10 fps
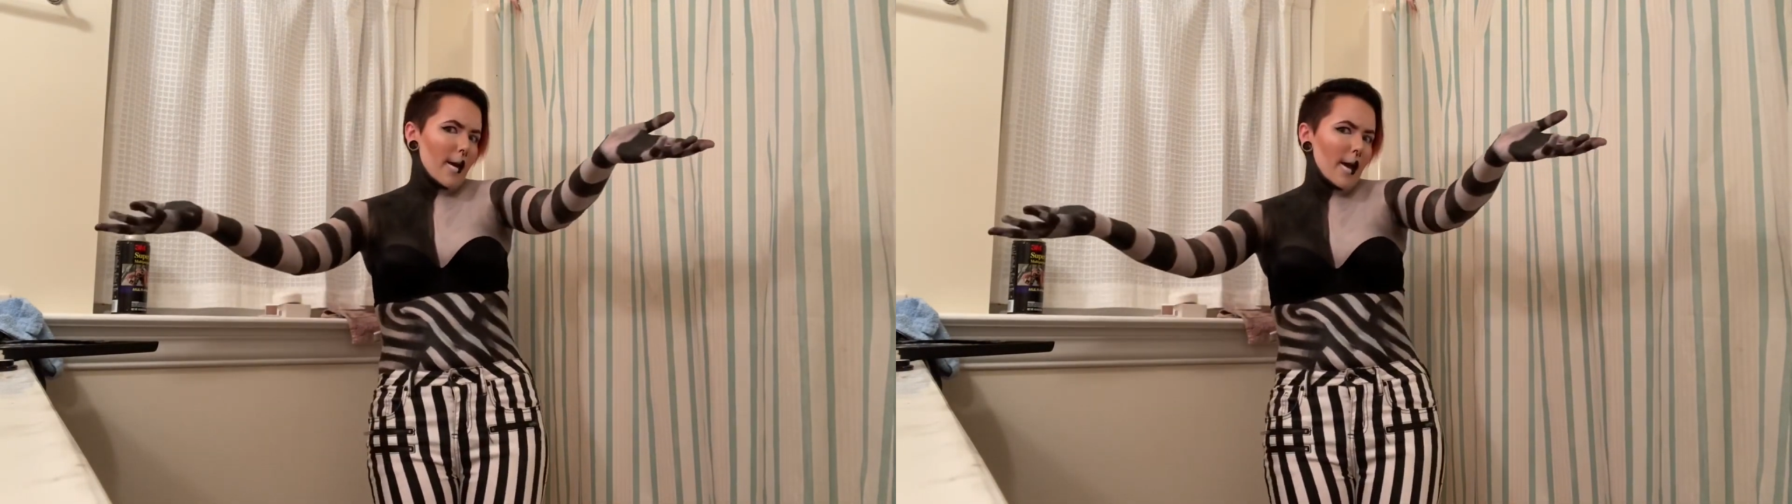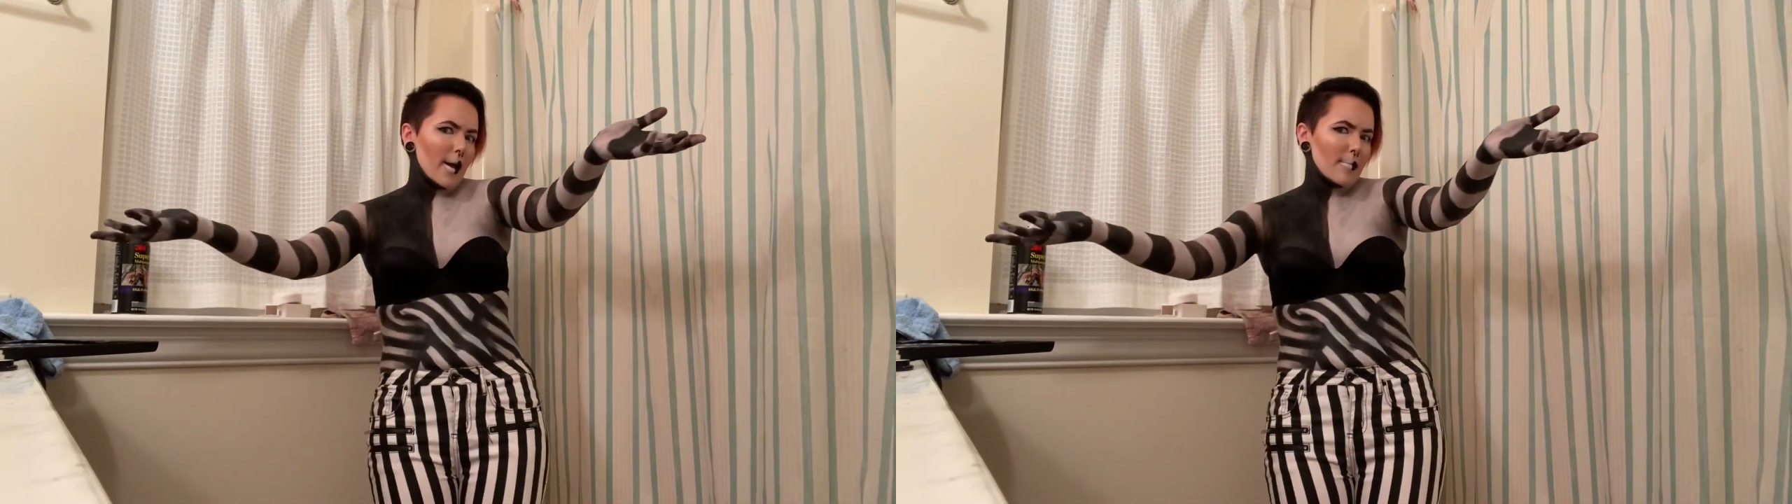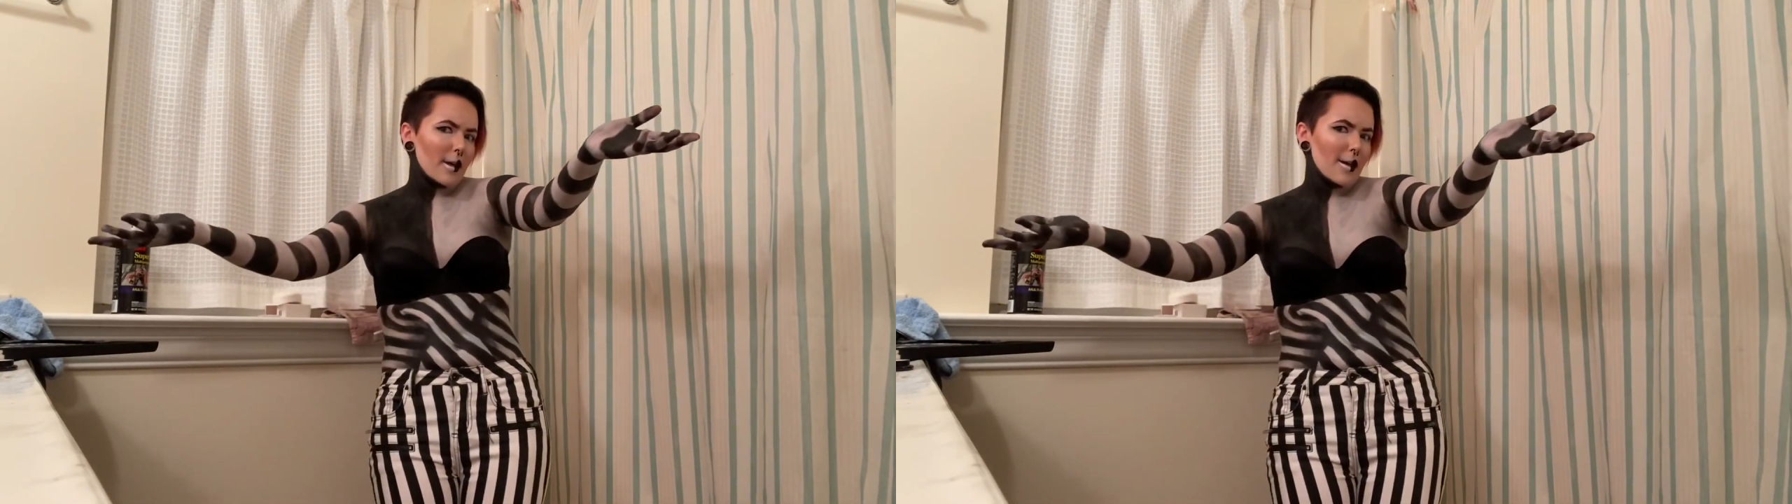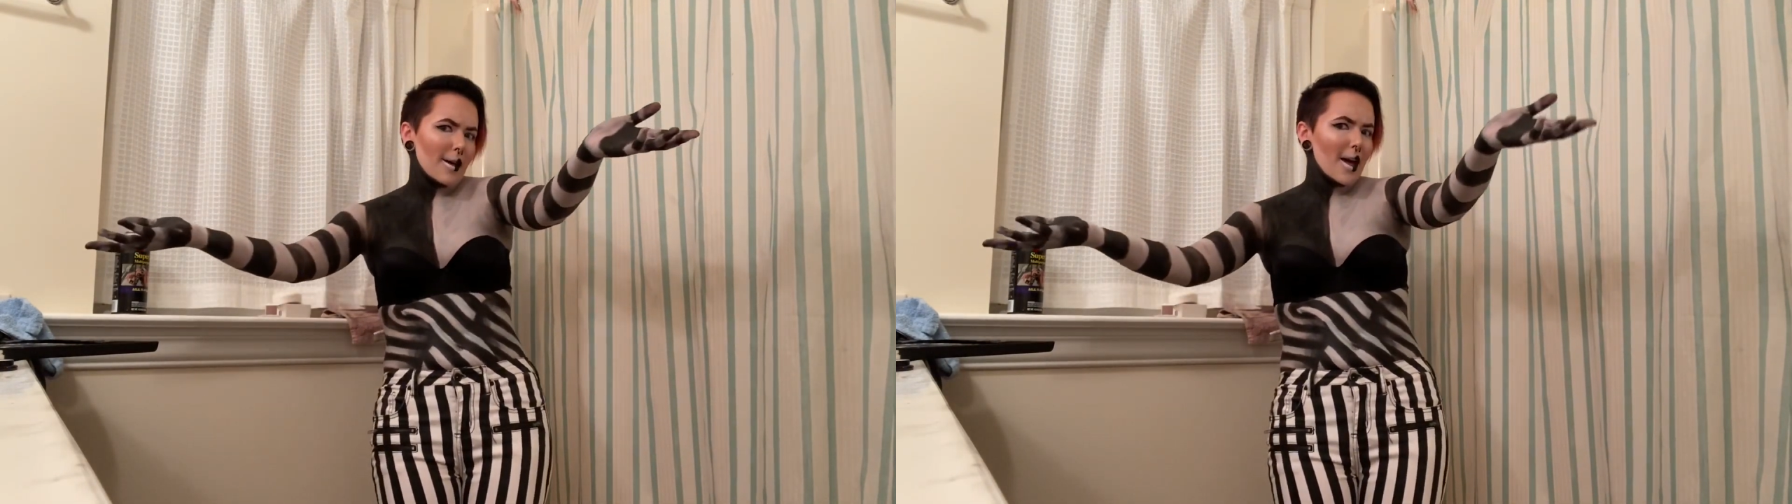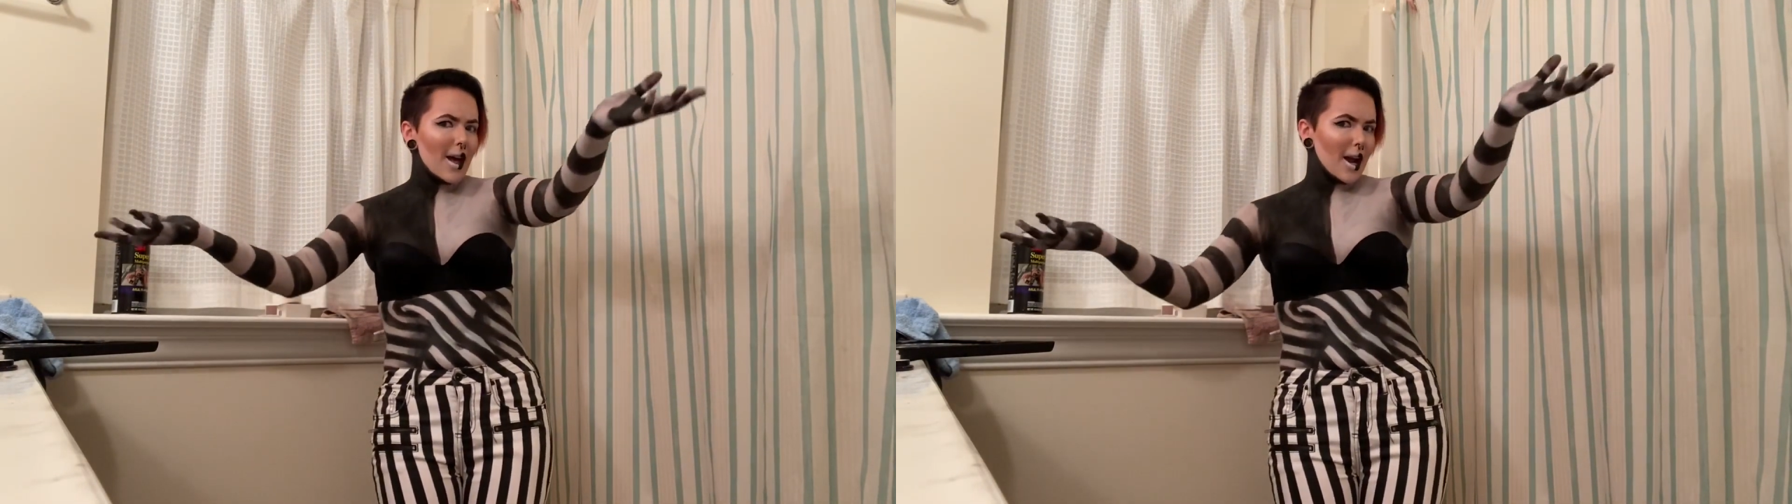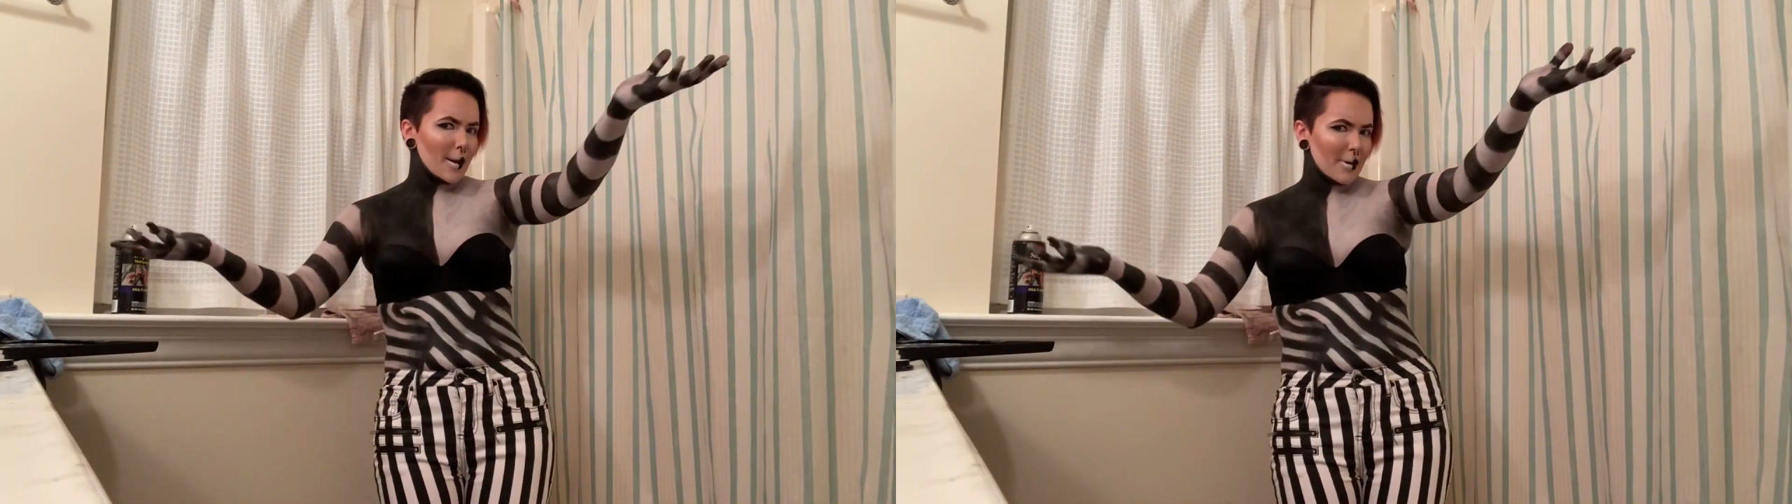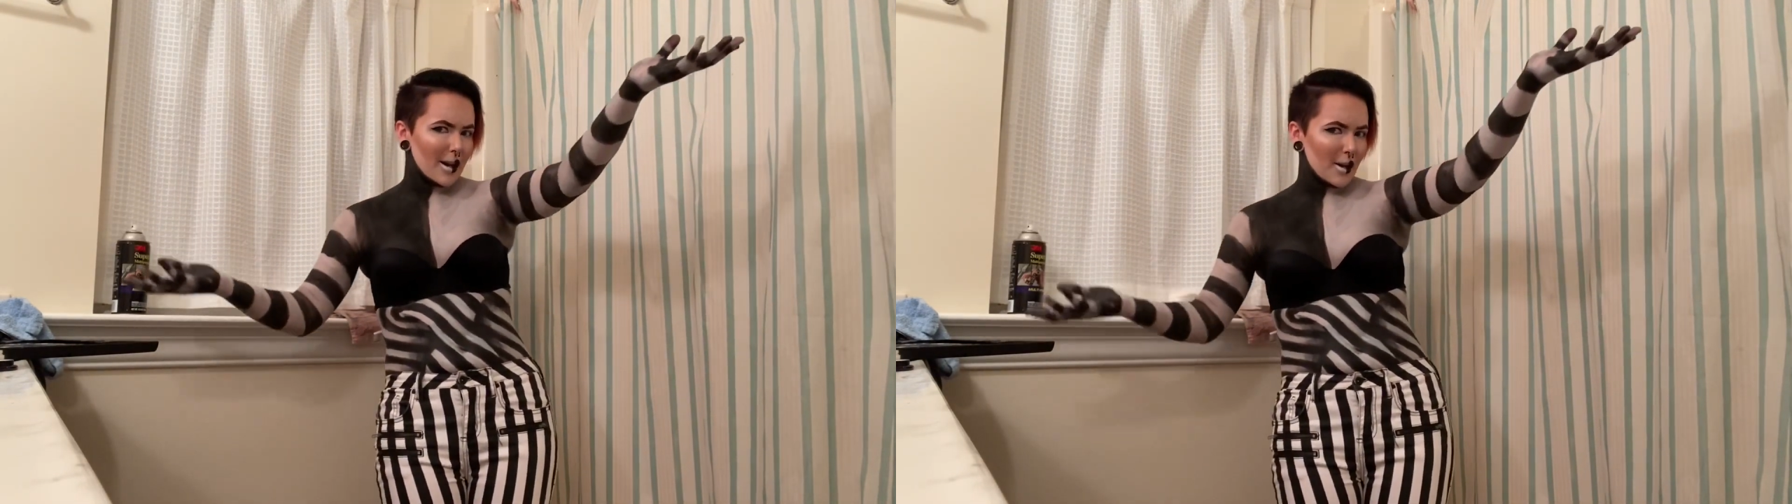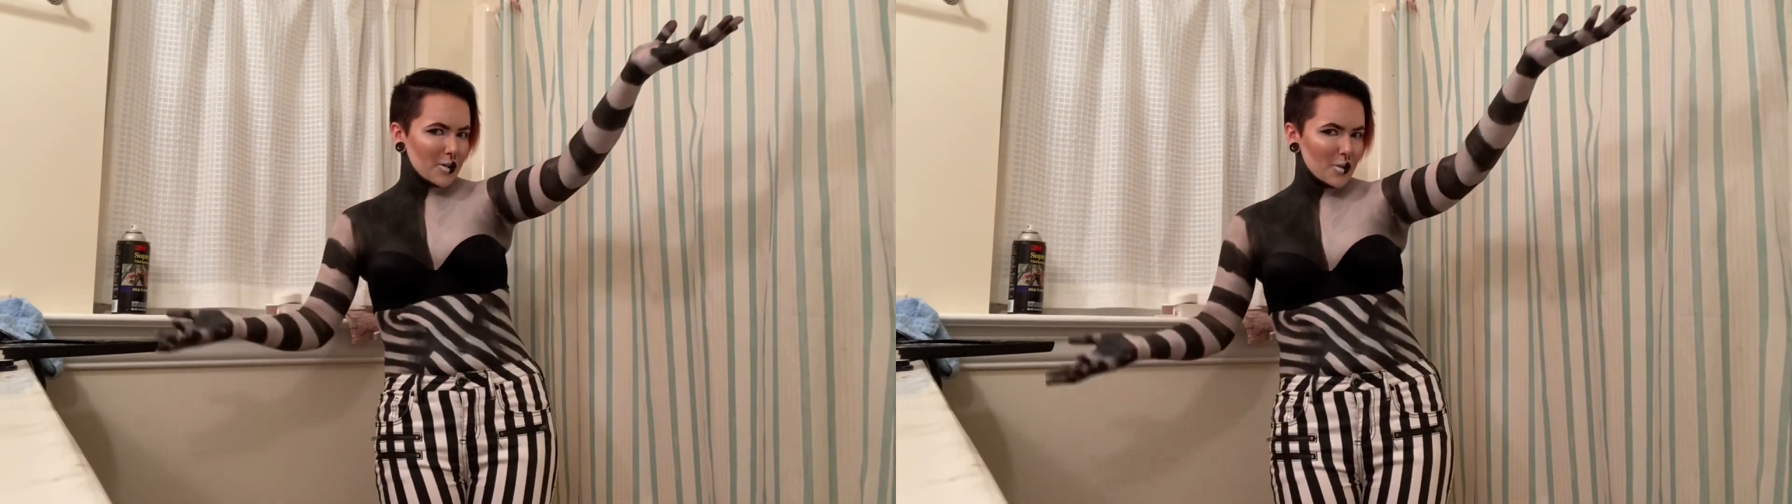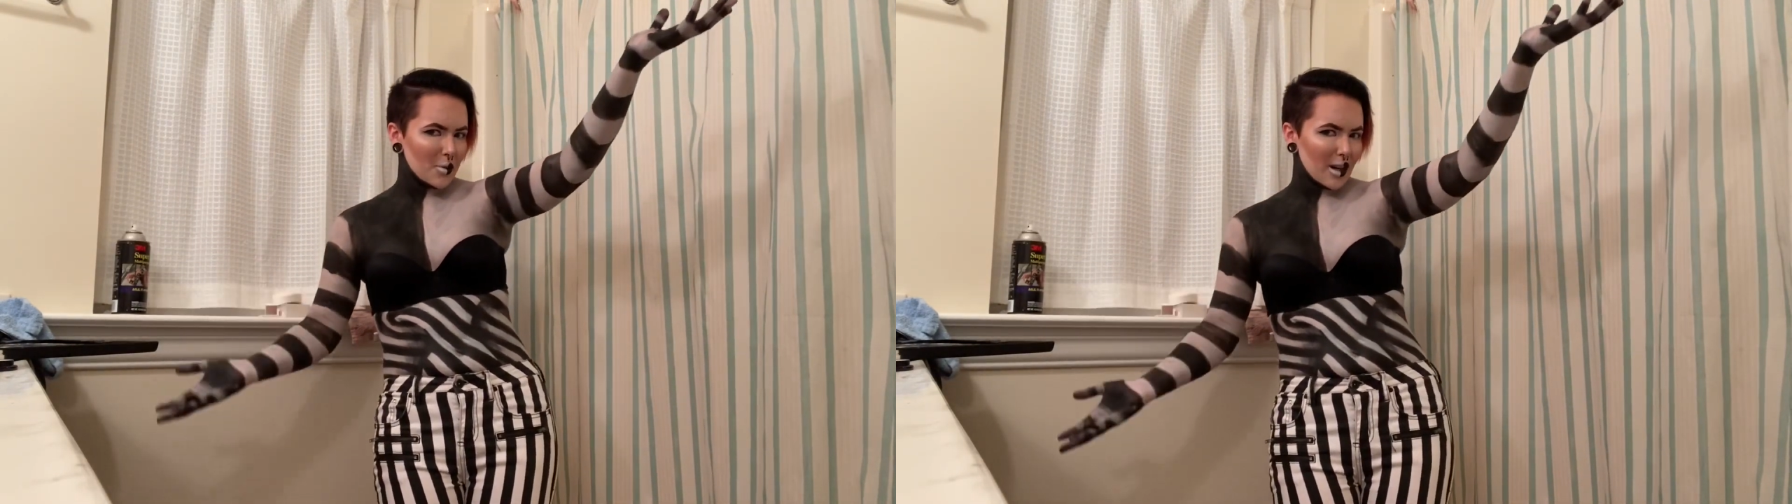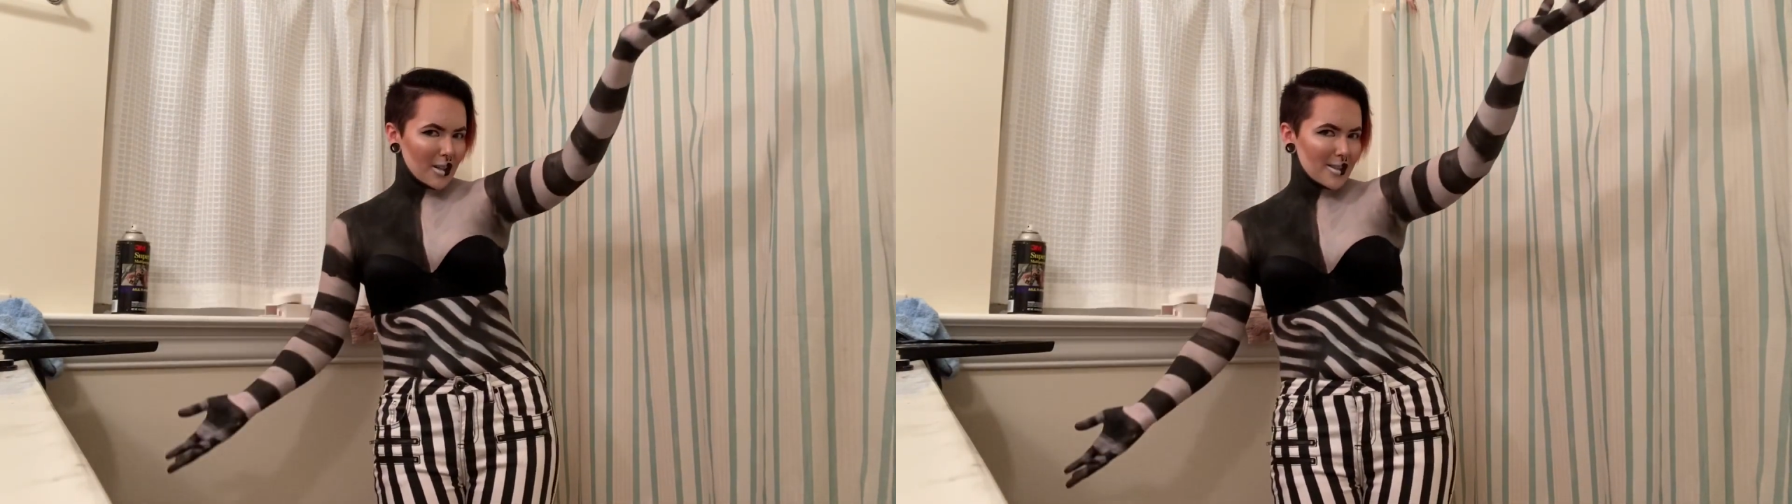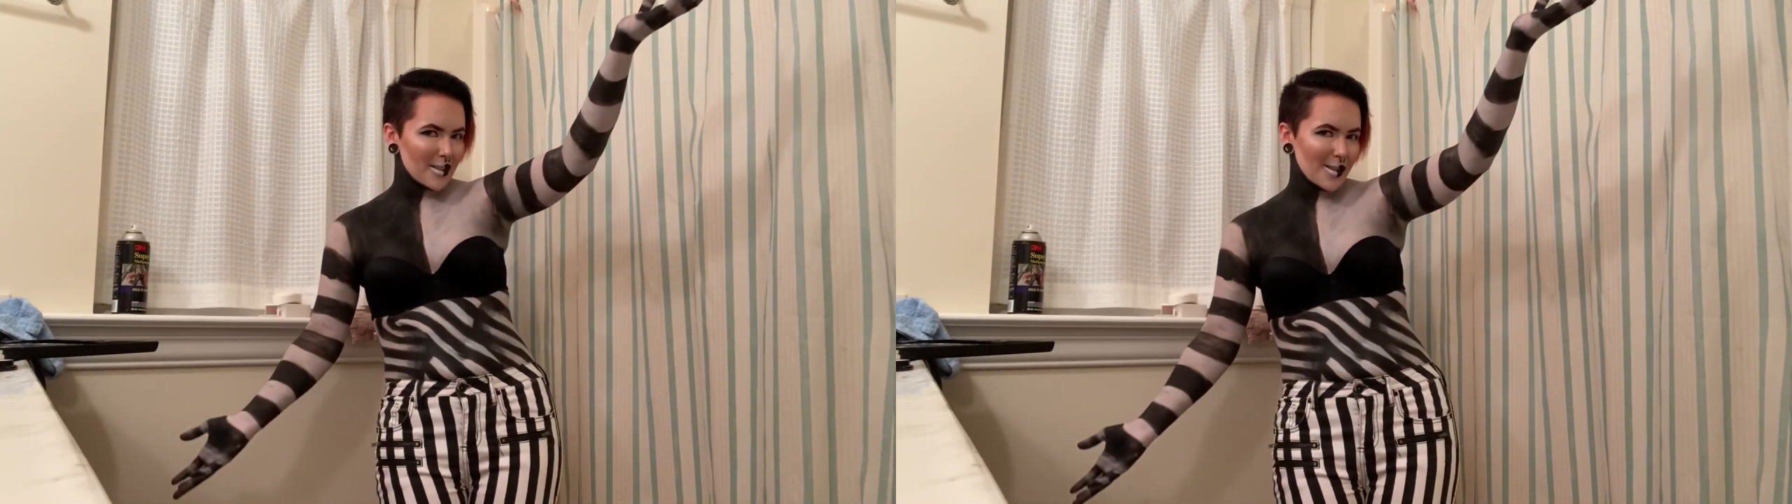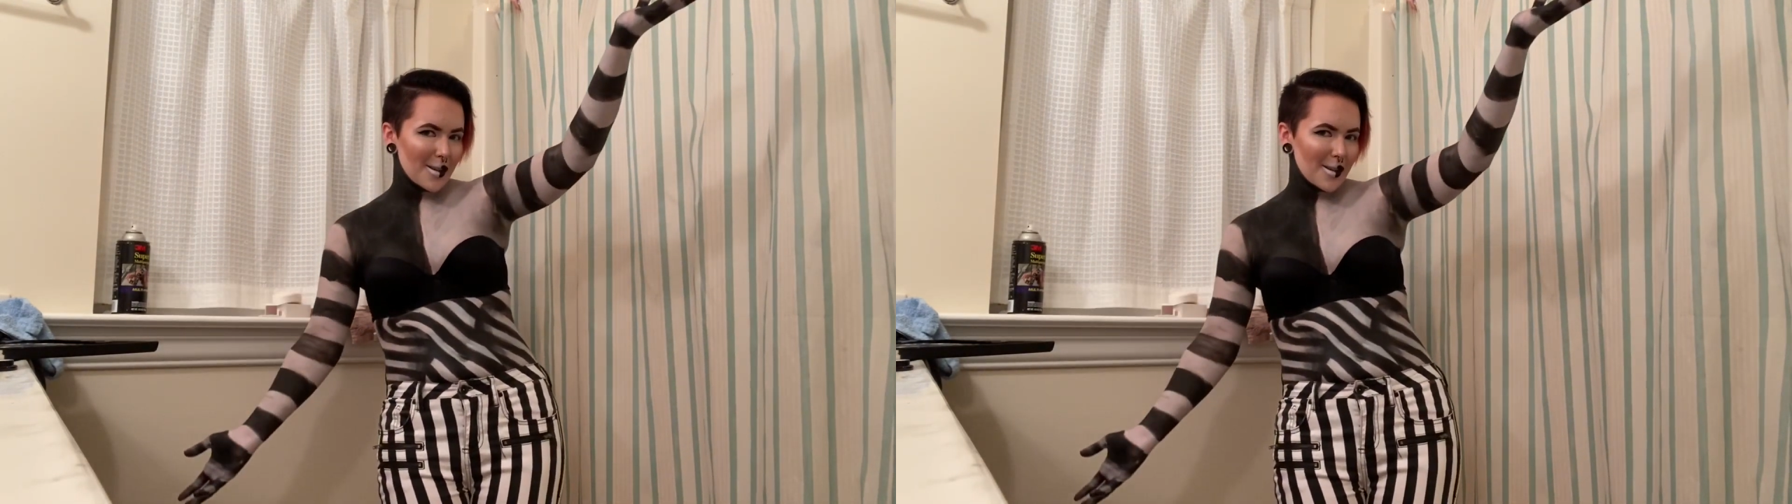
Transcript: Amy, anybody else who works